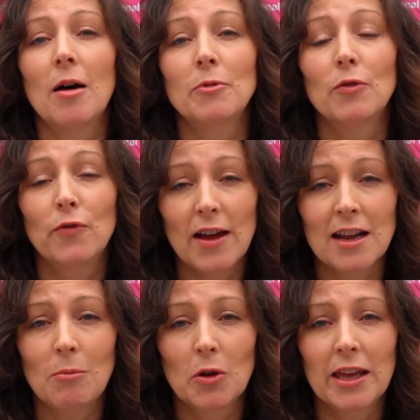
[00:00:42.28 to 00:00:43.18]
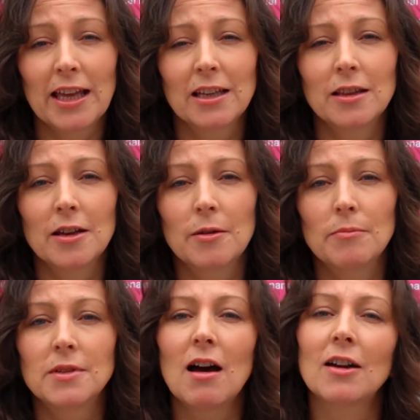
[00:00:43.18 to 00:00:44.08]
you're fed up looking at
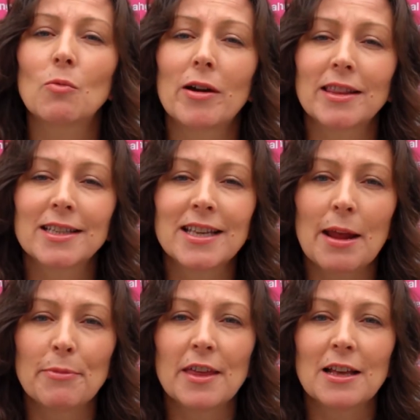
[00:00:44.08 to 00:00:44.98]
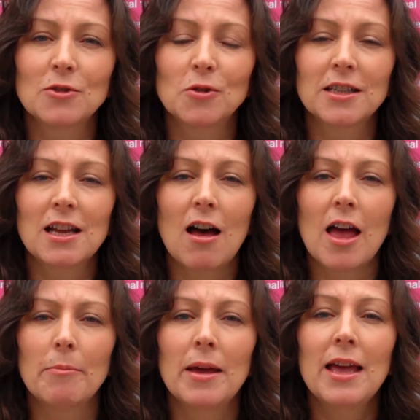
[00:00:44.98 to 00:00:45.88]
them, tired of wearing the same things all the
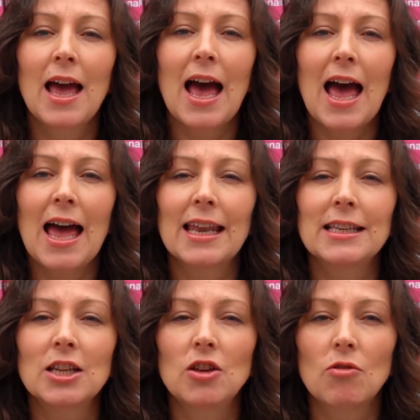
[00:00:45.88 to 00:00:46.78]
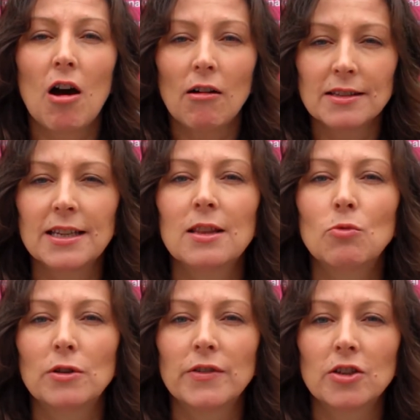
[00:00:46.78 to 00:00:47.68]
time, and you can't see the
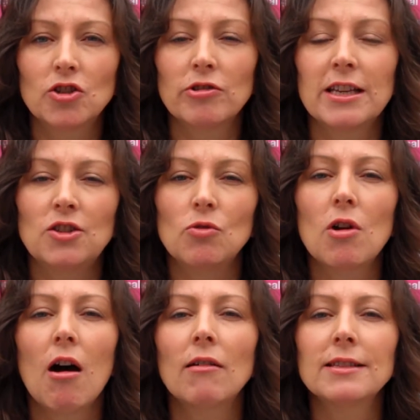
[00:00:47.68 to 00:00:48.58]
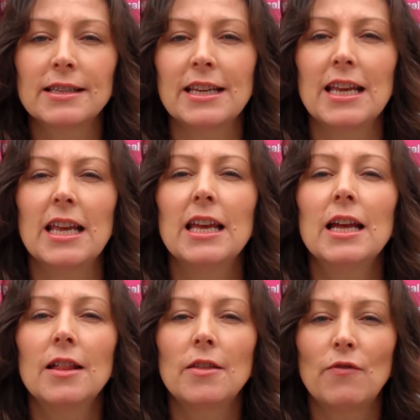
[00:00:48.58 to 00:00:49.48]
wood for the trees. You can't see
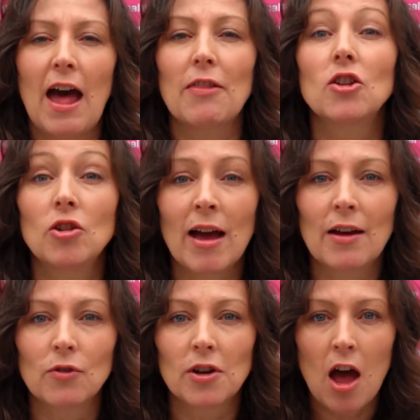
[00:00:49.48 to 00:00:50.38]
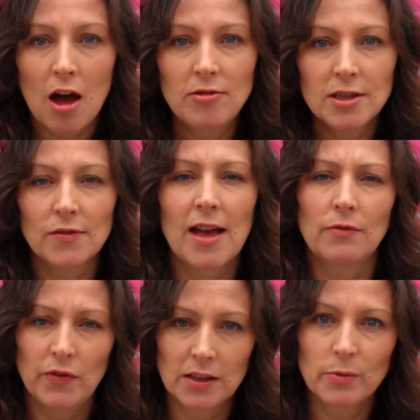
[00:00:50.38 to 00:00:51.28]
the fact that you have got a host of
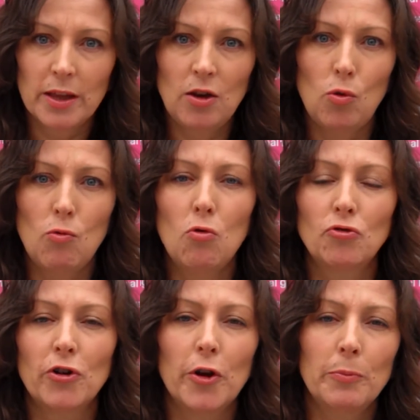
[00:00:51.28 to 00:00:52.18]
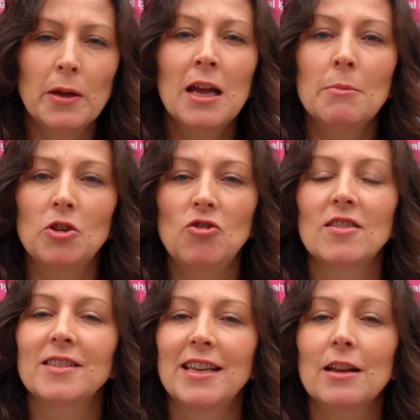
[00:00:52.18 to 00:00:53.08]
outfits within your wardrobe. You
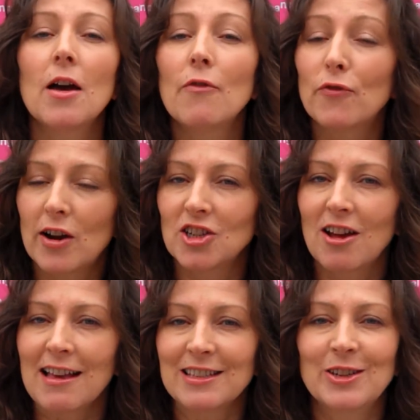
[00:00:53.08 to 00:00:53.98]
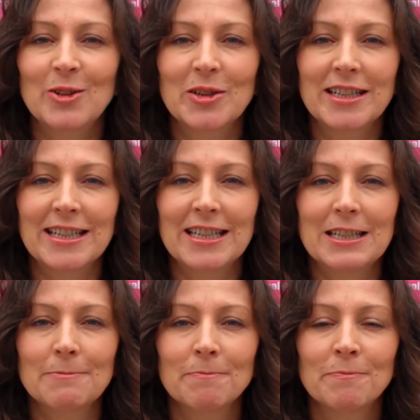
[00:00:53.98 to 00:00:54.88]
just need fresh eyes to look at
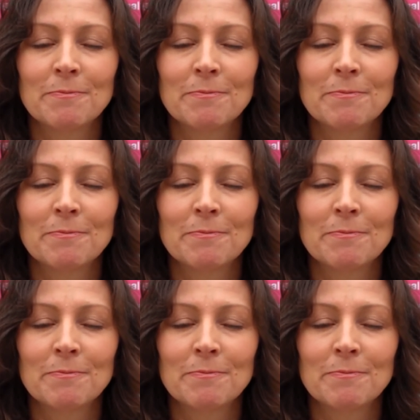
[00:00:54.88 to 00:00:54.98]
it.